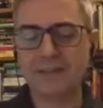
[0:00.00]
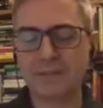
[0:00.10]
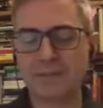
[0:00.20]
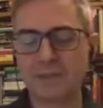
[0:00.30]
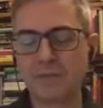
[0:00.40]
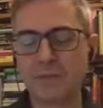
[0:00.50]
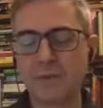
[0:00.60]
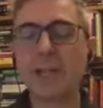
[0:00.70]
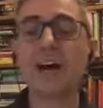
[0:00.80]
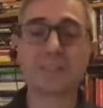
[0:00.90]

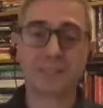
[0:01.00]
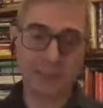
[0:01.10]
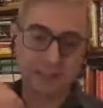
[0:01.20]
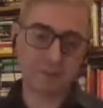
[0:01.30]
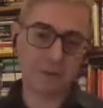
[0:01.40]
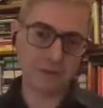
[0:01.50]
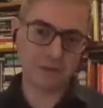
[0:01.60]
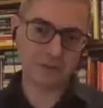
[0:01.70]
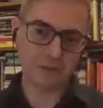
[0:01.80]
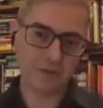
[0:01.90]
from an artist's point
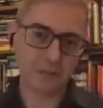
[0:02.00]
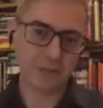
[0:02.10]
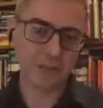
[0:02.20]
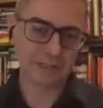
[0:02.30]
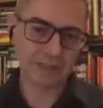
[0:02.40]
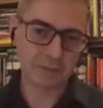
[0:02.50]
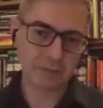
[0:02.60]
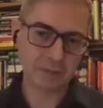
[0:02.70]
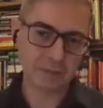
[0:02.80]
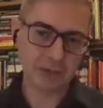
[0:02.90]
of view, from an artist's
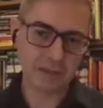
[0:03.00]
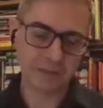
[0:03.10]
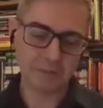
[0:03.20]
perspective.